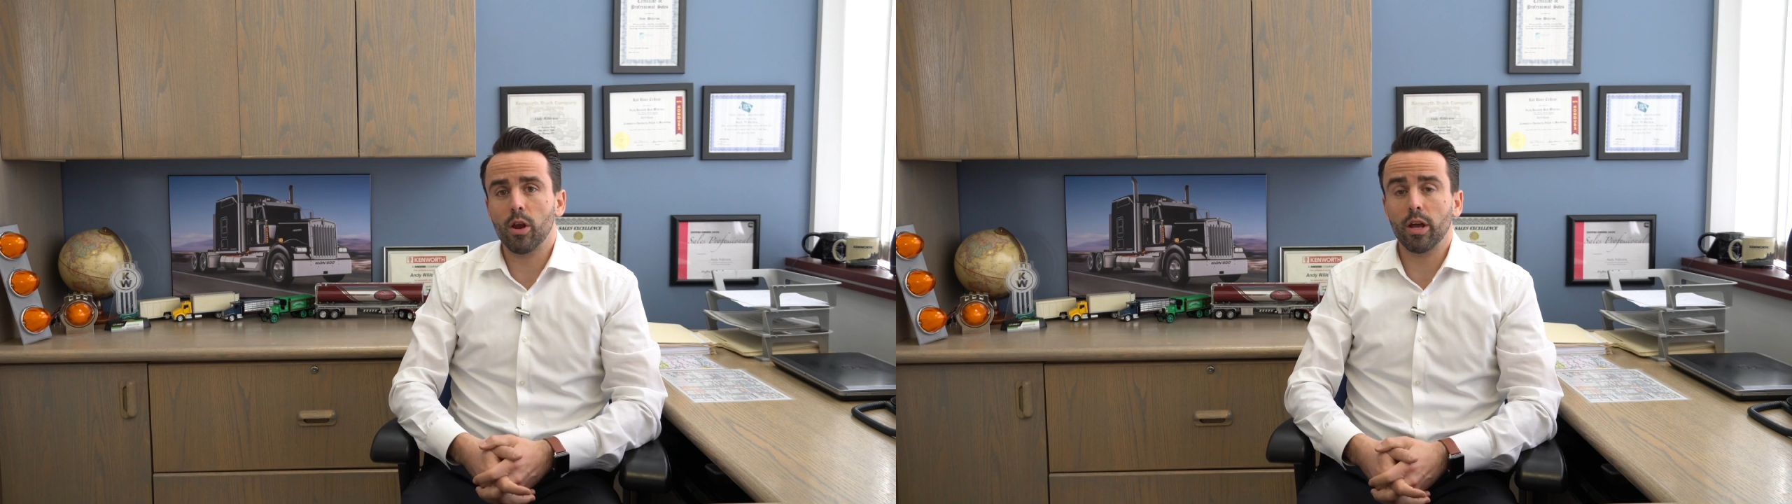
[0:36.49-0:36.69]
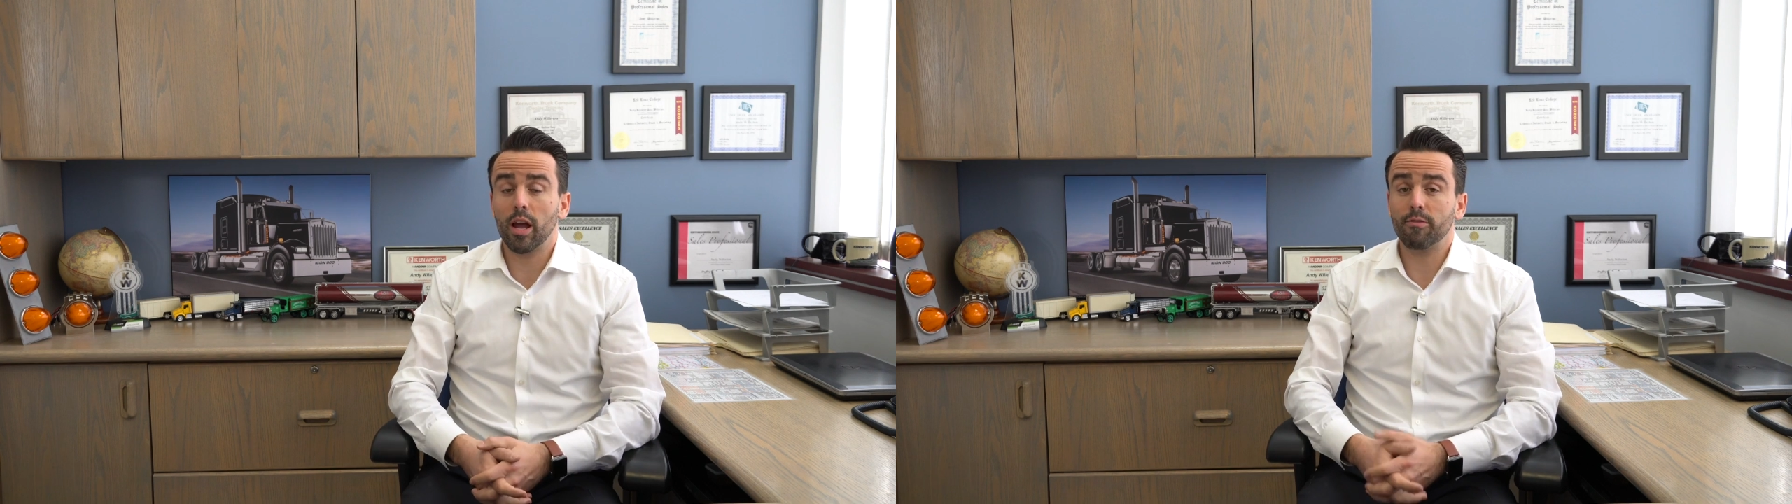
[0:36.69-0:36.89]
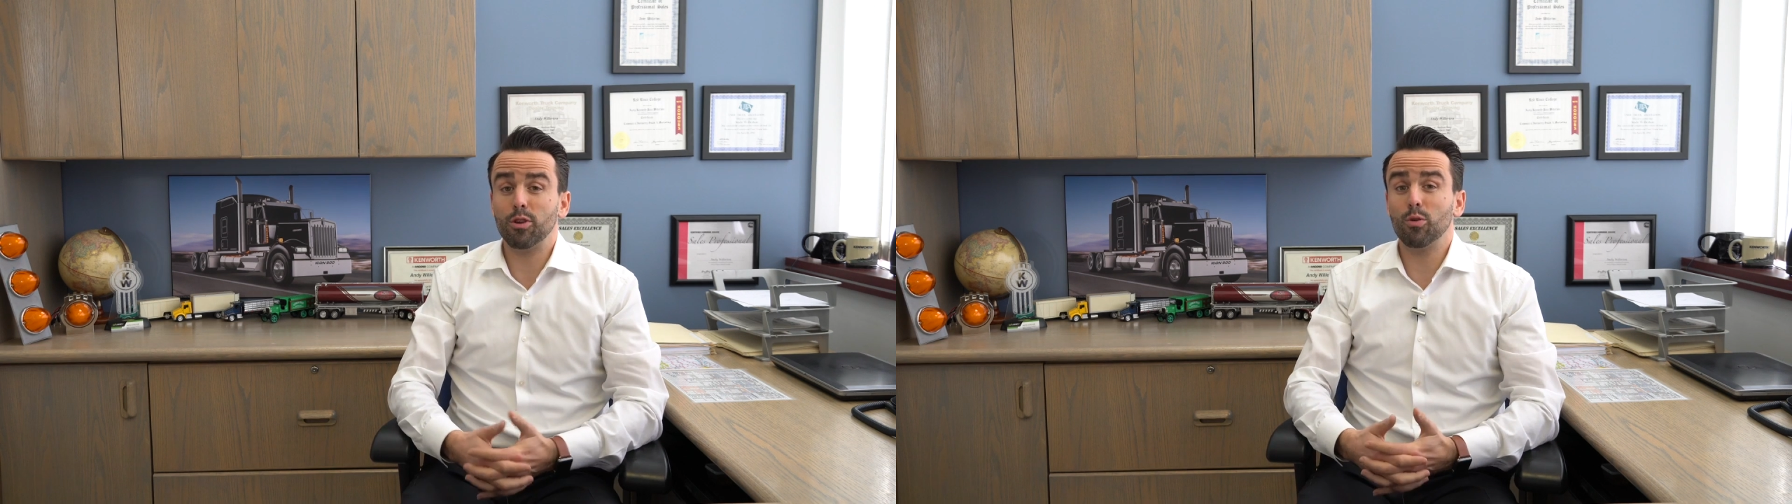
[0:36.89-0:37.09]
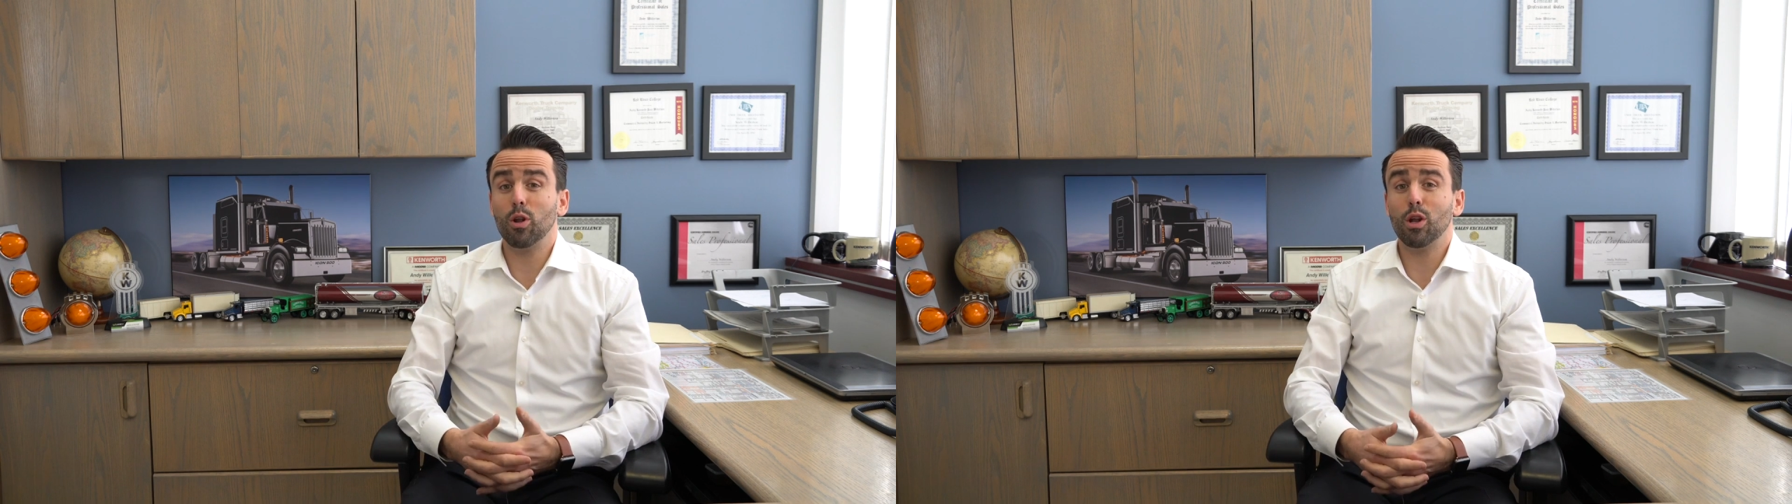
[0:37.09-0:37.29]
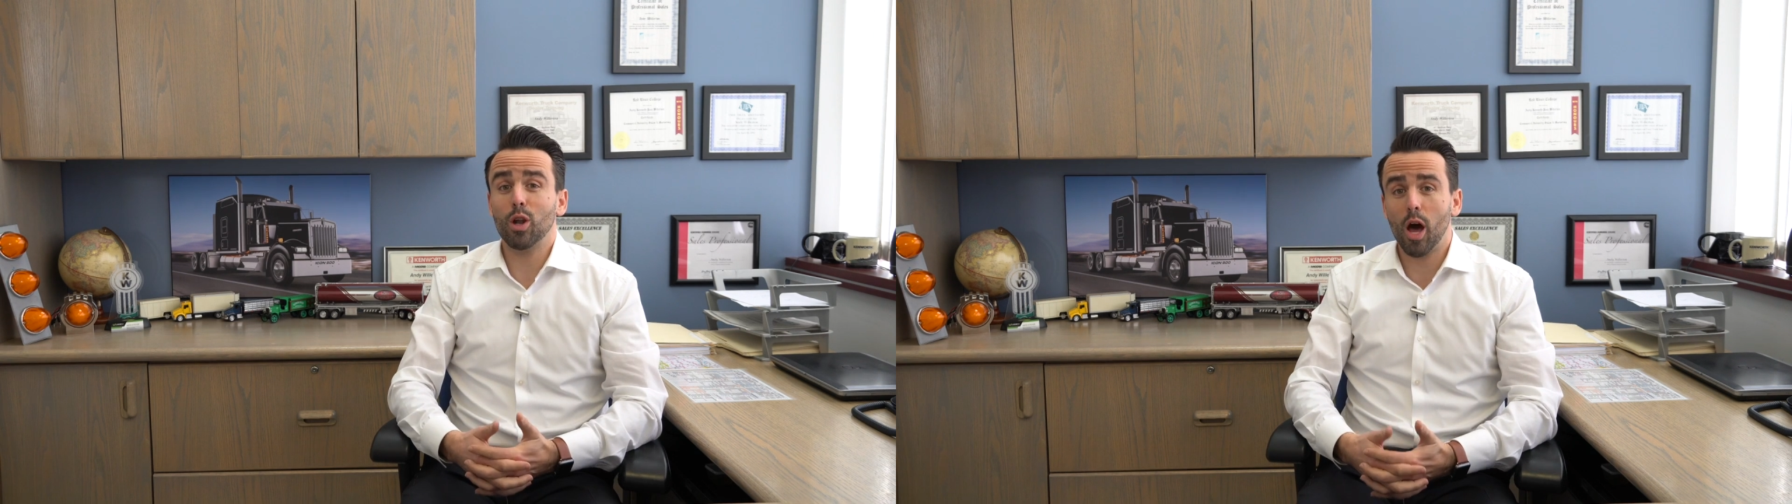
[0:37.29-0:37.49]
I'm going to have to do a
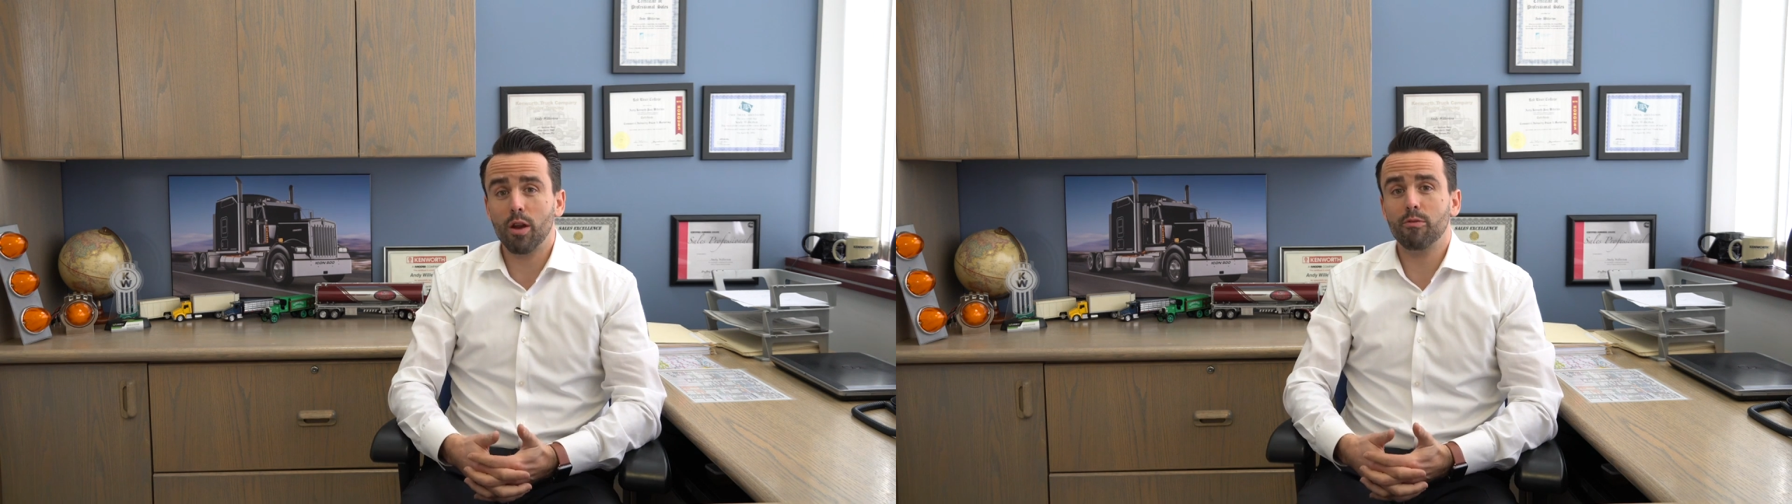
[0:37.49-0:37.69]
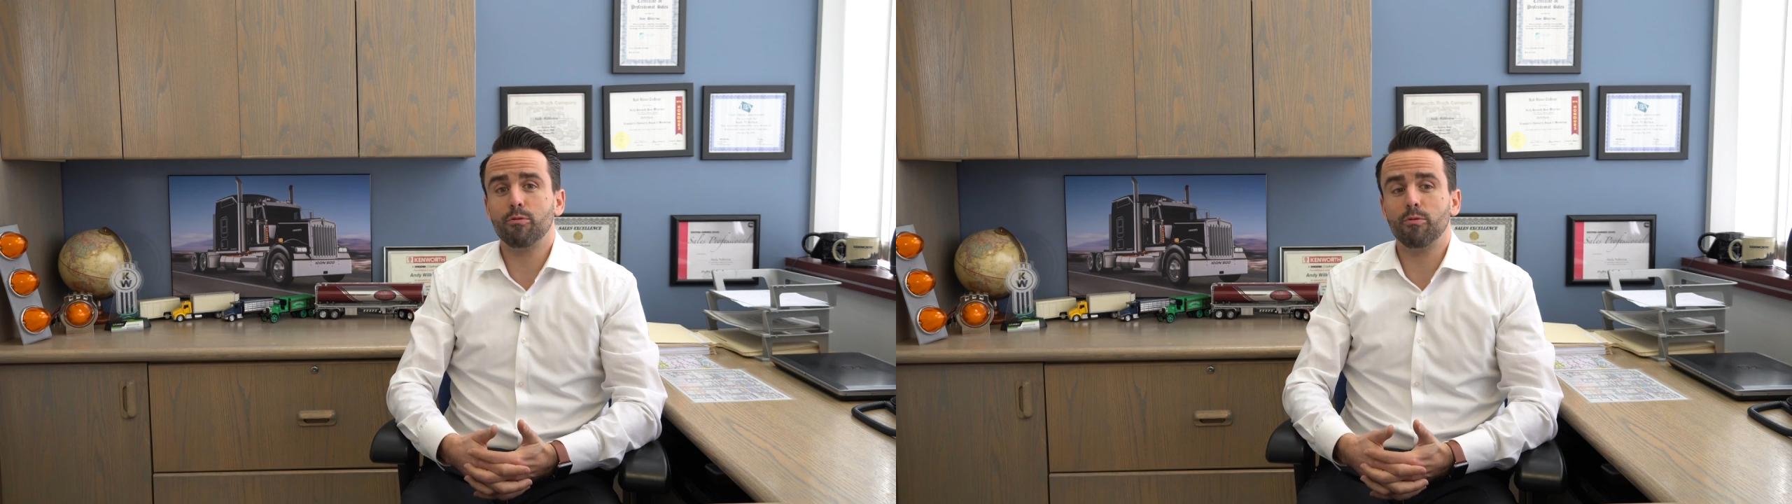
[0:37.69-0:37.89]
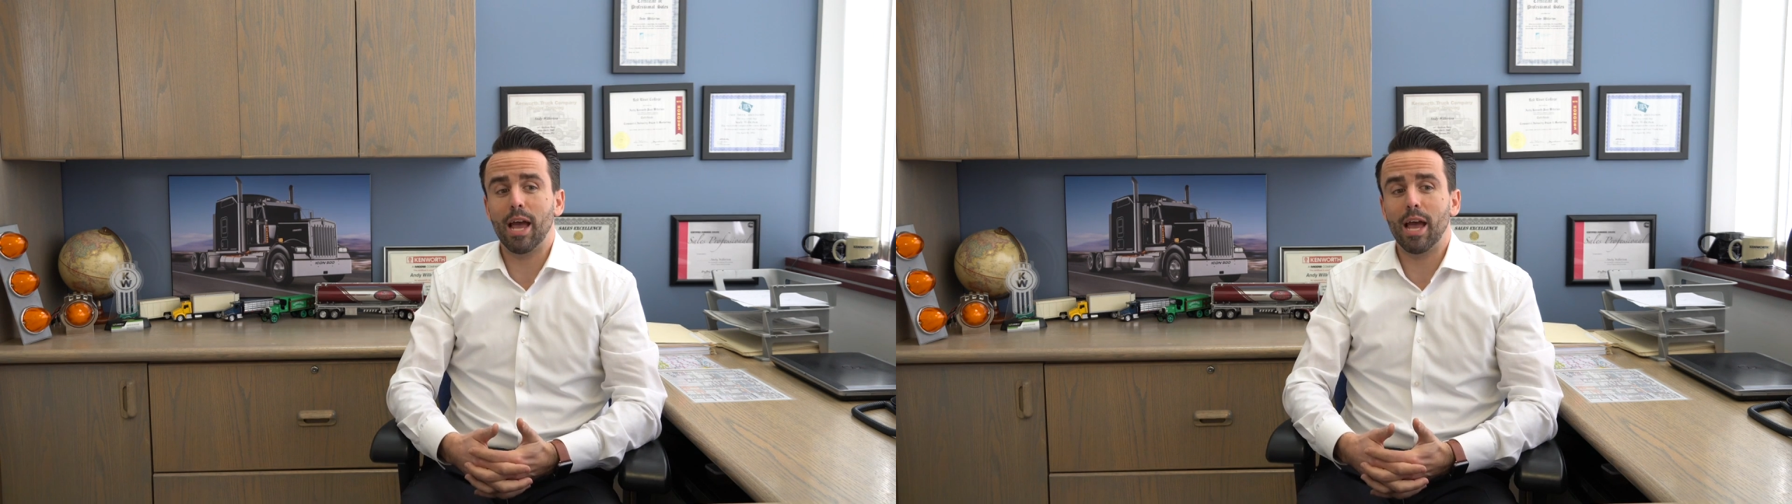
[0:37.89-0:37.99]
lot of